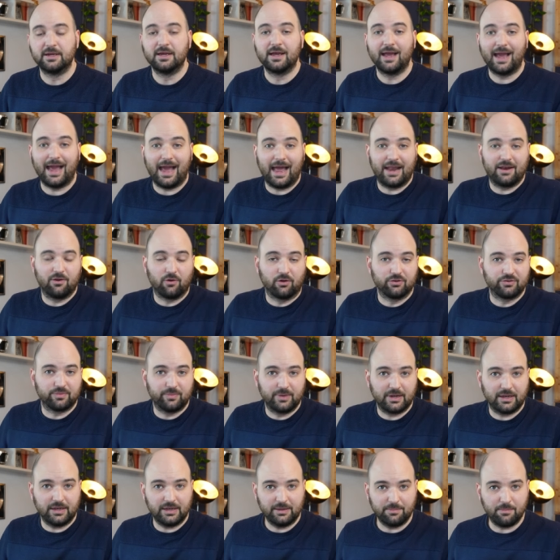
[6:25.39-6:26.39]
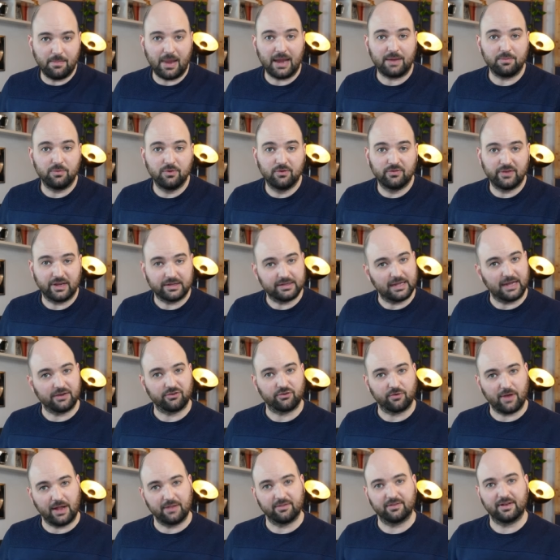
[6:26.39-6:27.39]
and ultimately make music that
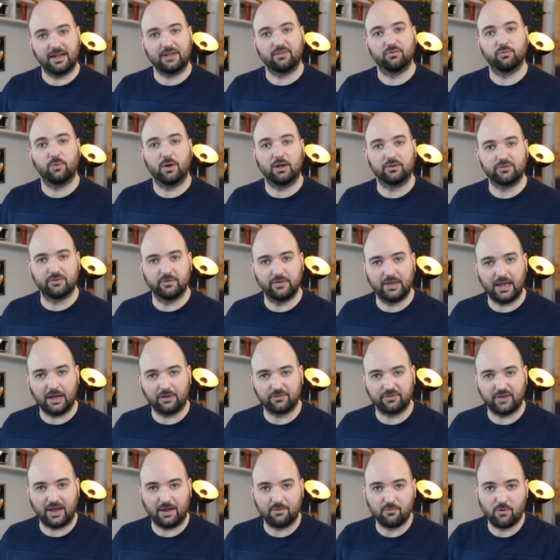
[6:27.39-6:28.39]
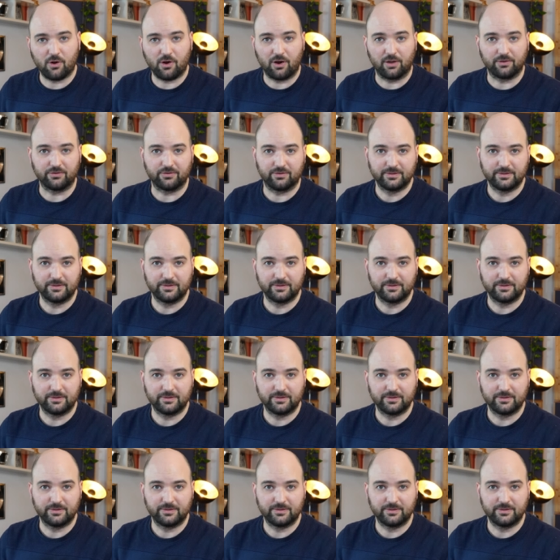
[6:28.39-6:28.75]
translates well to the outside world.